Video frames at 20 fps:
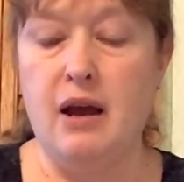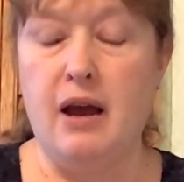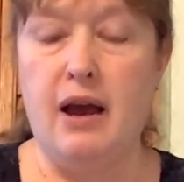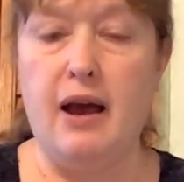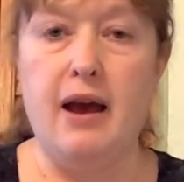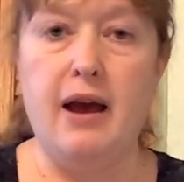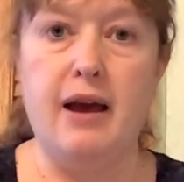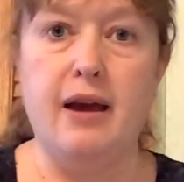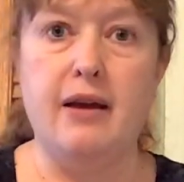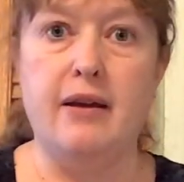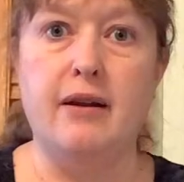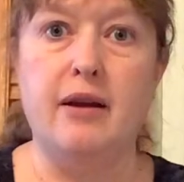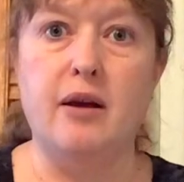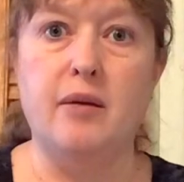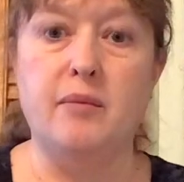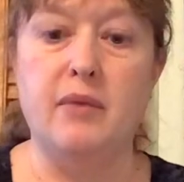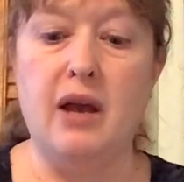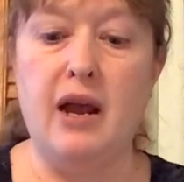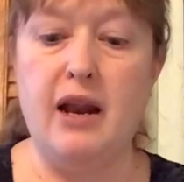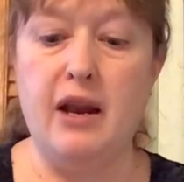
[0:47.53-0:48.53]
And
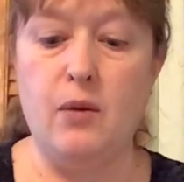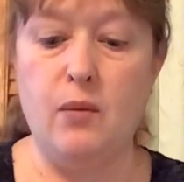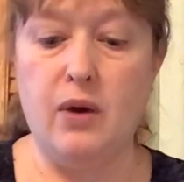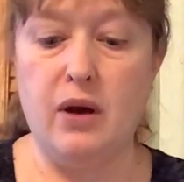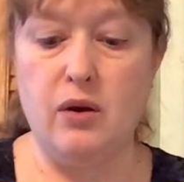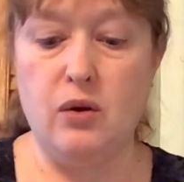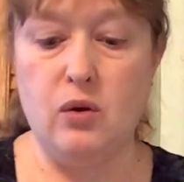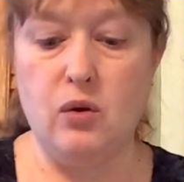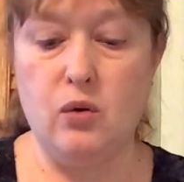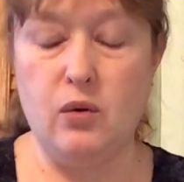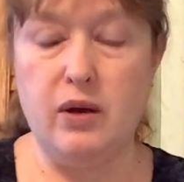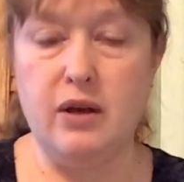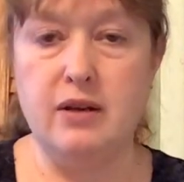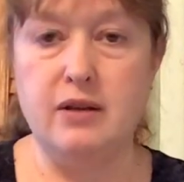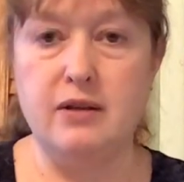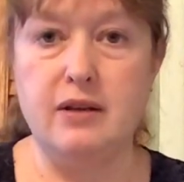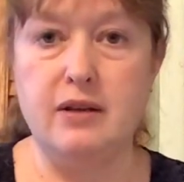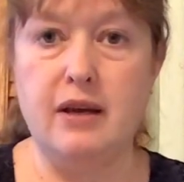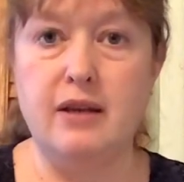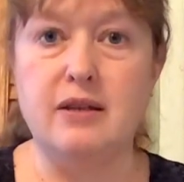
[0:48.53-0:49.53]
anyone who
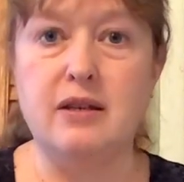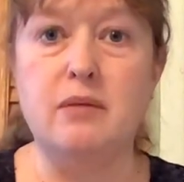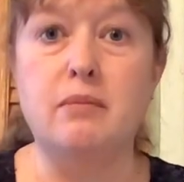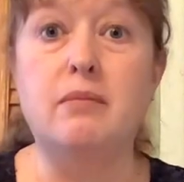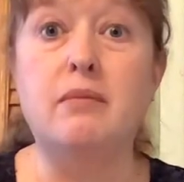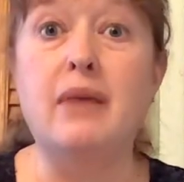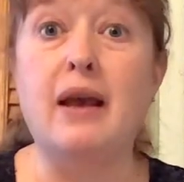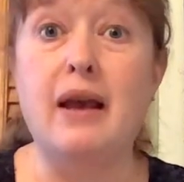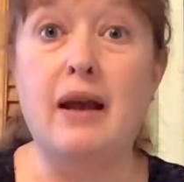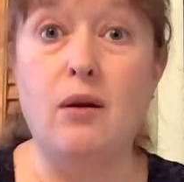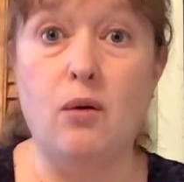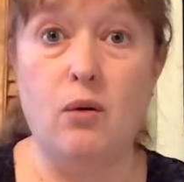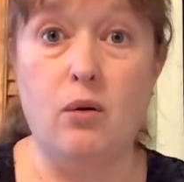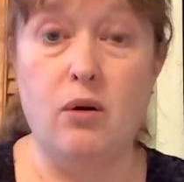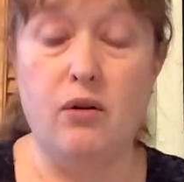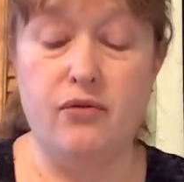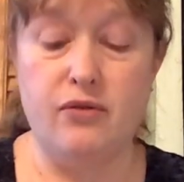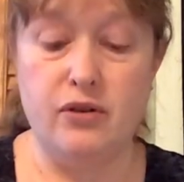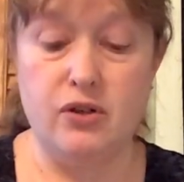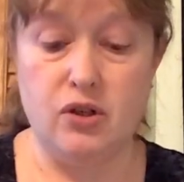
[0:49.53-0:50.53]
is a tomato
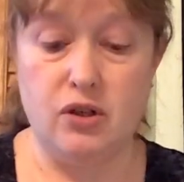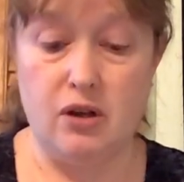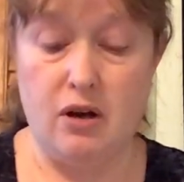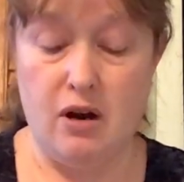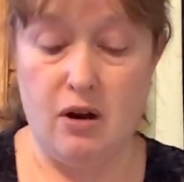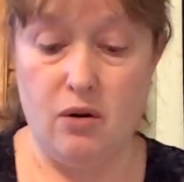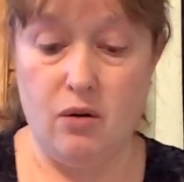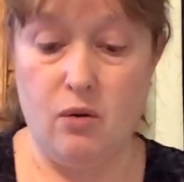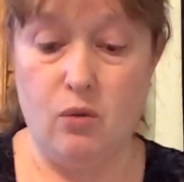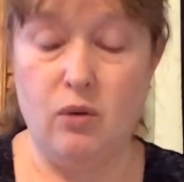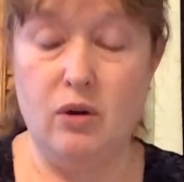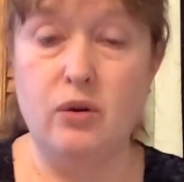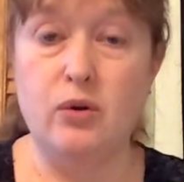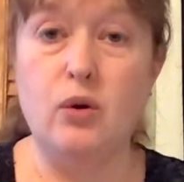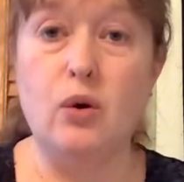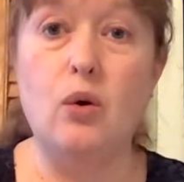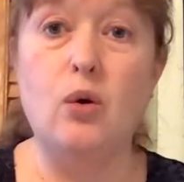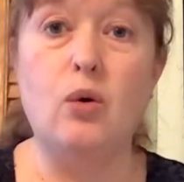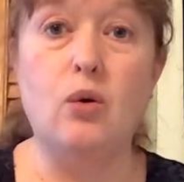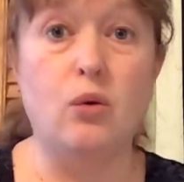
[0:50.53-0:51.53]
aficionado will
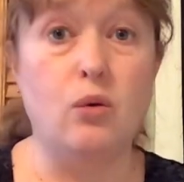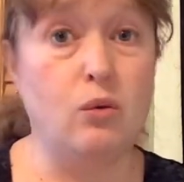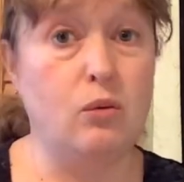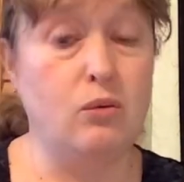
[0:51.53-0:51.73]
know